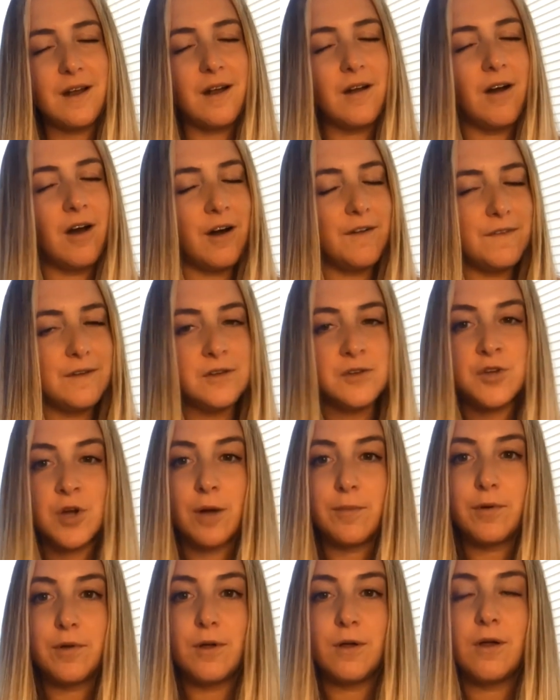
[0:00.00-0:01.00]
are often
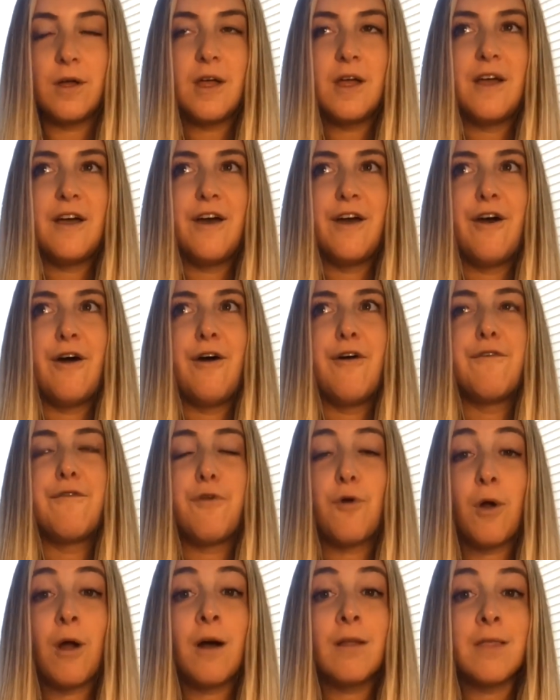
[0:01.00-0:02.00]
trouble
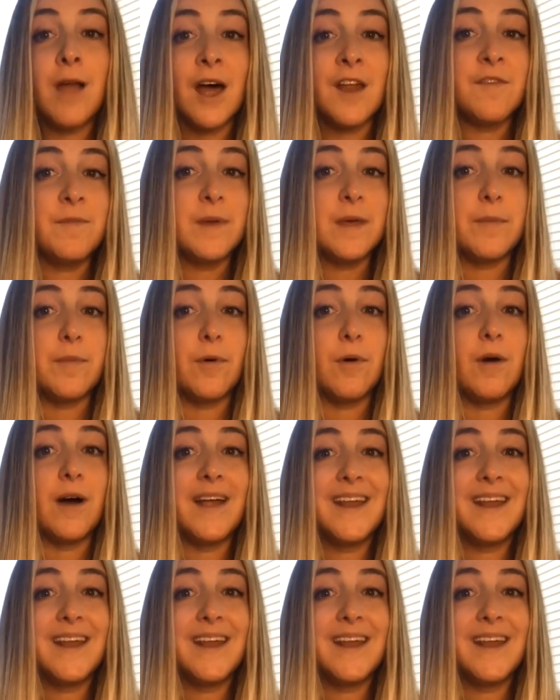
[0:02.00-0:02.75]
for a lot of people.